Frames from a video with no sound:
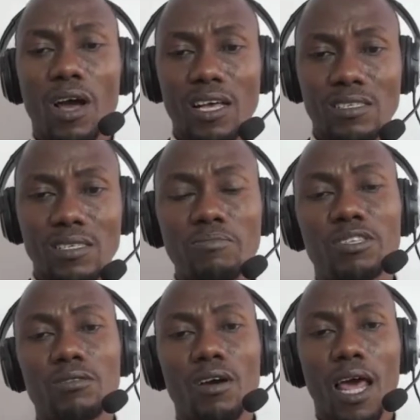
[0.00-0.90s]
accept
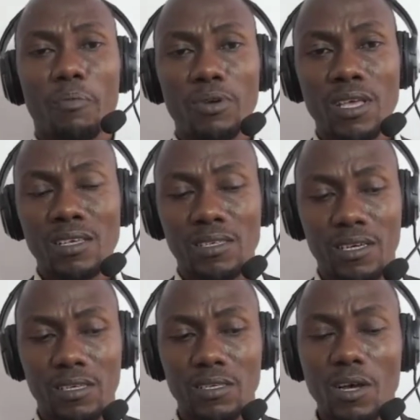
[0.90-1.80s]
the null
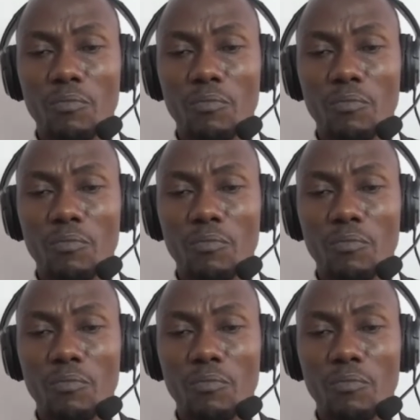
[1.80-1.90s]
hypothesis,